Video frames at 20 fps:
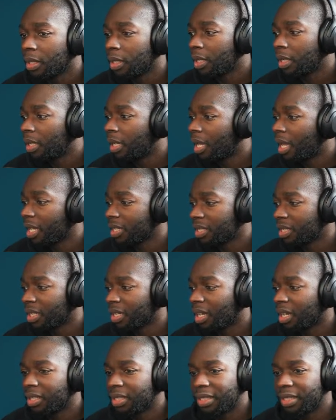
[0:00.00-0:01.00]
guess I
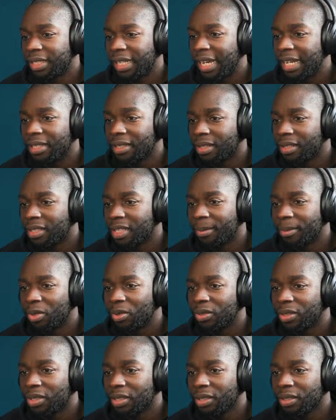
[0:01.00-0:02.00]
could change the terminology.